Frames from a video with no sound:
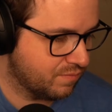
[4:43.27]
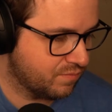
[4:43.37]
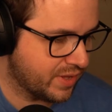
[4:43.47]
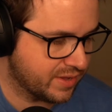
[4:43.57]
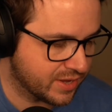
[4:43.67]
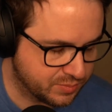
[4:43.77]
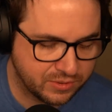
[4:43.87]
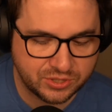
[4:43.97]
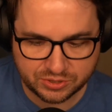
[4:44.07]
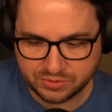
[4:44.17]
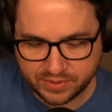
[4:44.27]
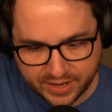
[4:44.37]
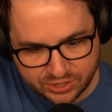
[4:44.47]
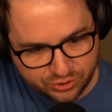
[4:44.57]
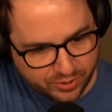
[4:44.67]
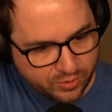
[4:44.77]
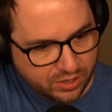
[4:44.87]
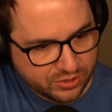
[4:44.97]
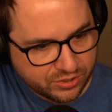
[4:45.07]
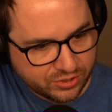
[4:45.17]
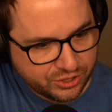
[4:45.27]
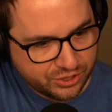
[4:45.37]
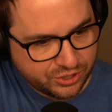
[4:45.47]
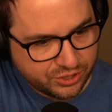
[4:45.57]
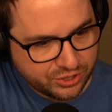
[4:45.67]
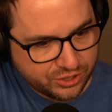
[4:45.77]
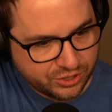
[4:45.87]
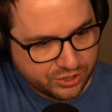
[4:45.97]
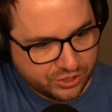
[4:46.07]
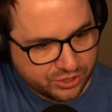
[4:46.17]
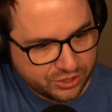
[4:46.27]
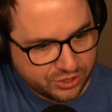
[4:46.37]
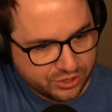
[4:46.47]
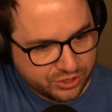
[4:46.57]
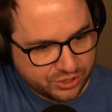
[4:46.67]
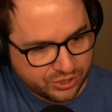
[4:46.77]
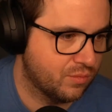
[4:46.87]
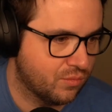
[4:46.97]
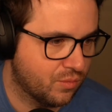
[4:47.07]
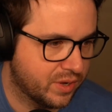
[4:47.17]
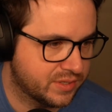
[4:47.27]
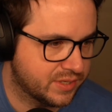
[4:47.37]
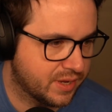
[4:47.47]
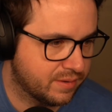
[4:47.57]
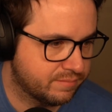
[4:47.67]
I suppose next stream what I'll do is I'll just do a quick overview of like uh,